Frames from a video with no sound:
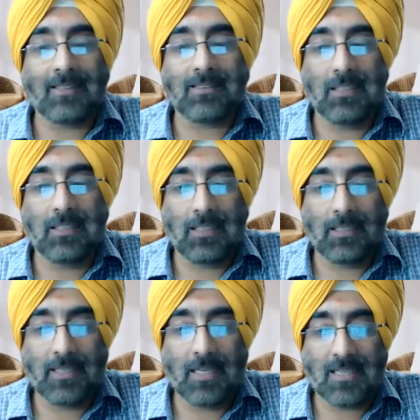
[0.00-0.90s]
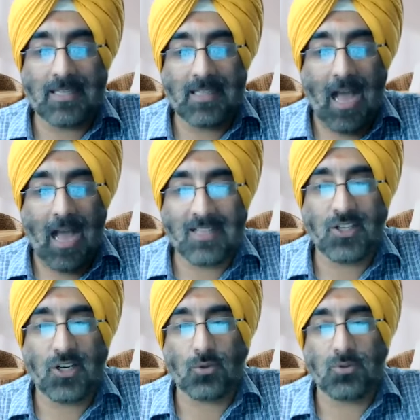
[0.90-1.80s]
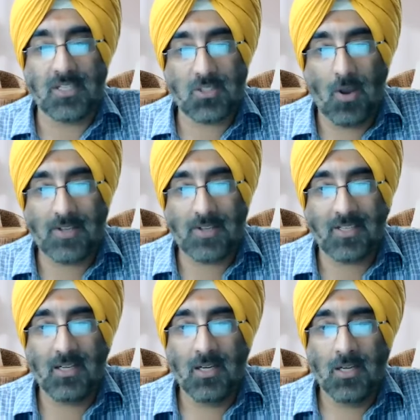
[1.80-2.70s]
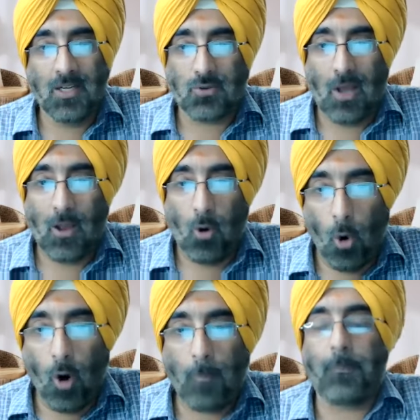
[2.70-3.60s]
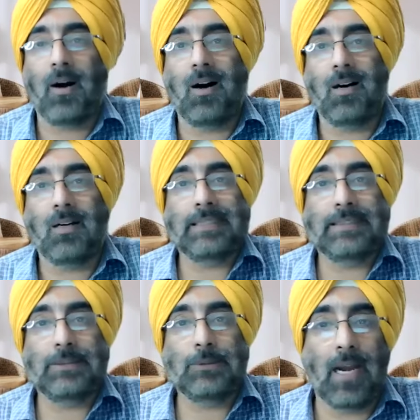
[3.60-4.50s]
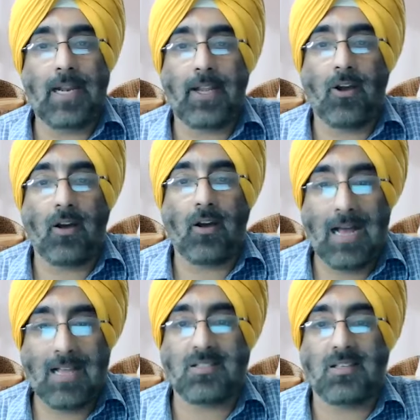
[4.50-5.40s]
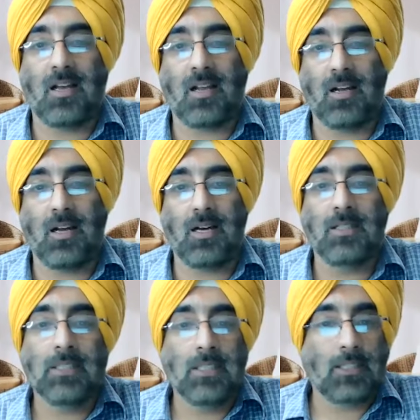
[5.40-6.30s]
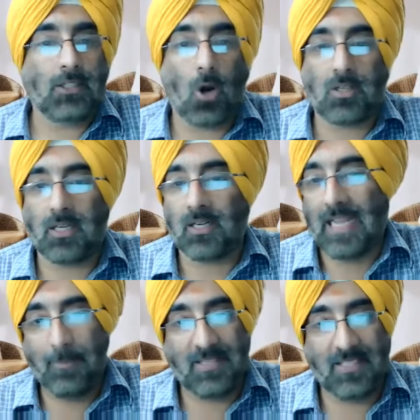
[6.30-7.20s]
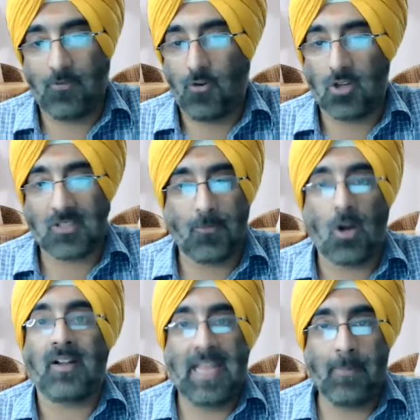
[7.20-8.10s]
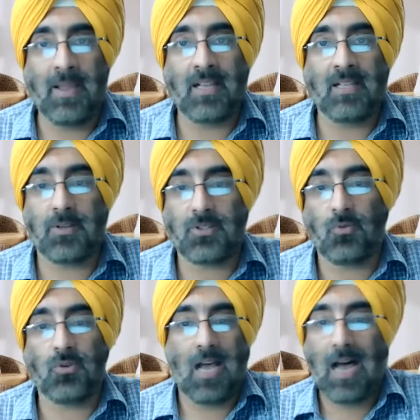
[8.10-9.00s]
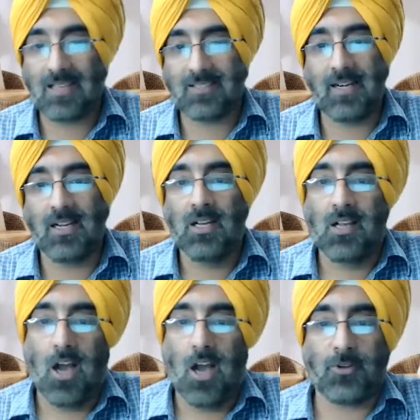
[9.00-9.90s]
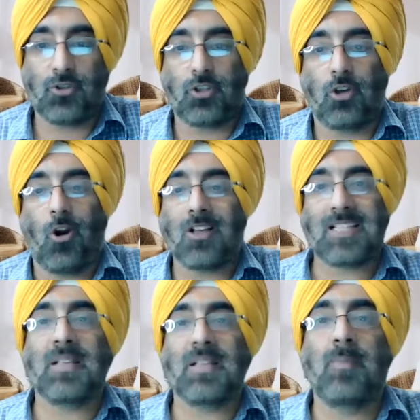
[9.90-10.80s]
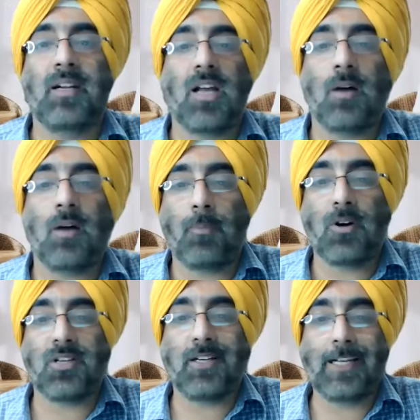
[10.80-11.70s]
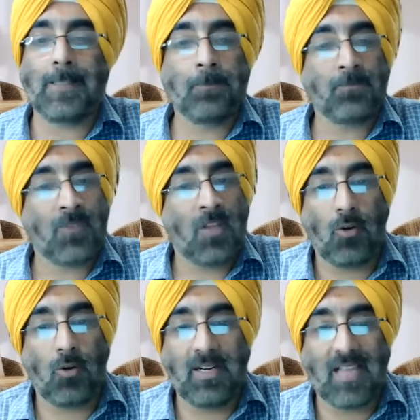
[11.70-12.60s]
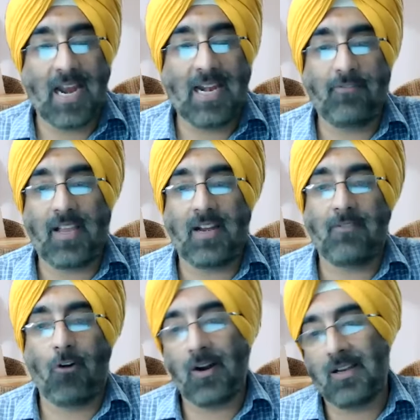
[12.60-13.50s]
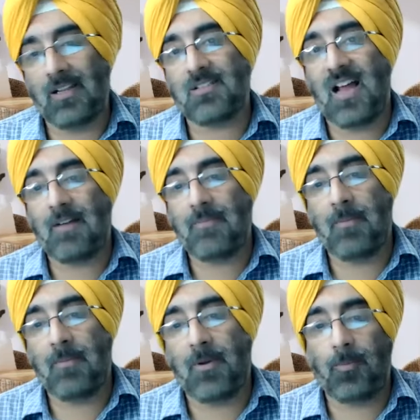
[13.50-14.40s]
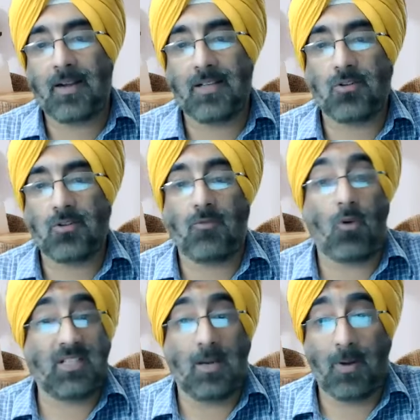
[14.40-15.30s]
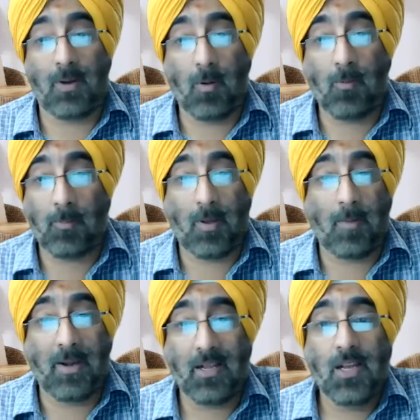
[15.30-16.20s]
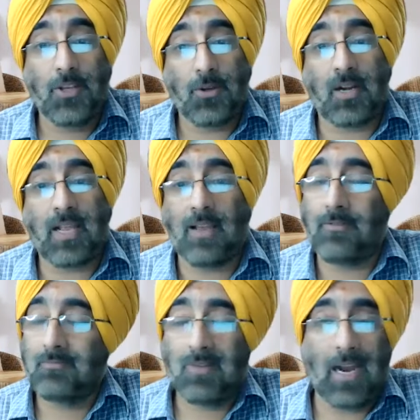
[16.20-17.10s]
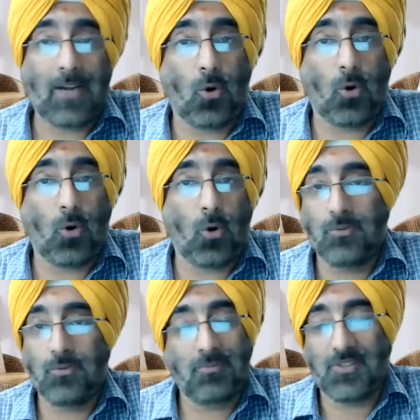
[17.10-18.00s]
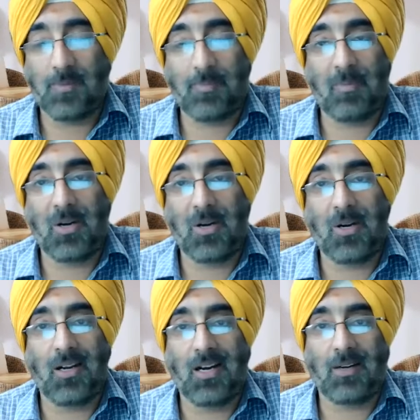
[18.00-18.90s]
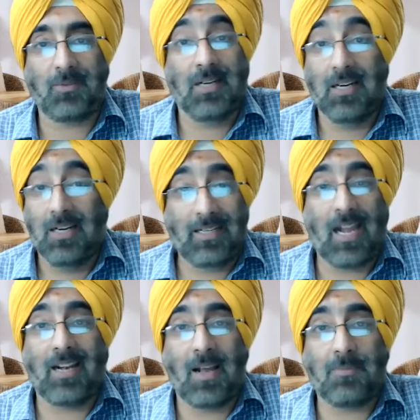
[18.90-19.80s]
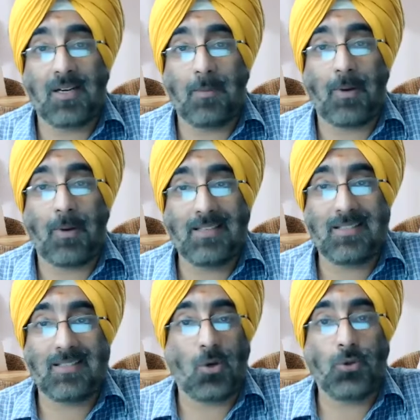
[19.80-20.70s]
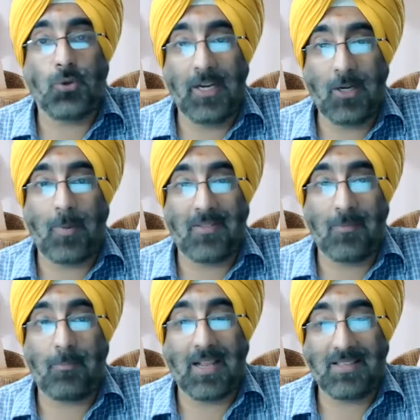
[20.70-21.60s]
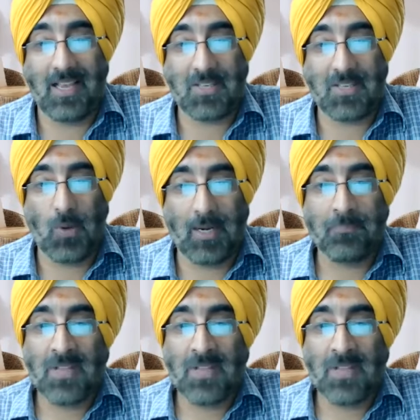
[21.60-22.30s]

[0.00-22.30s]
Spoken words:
is, you can say, the answer to this question. So I hope you get your answer, Dr. ABC. Of course, I'm not naming the person who has asked it. How much should the gross expense be in terms of percentage? How do we decide if we can afford another staff member into practice, or what is the upper limit of payment you can give? I told you, cheap people, talent comes at a price, so you need to pay the price as well.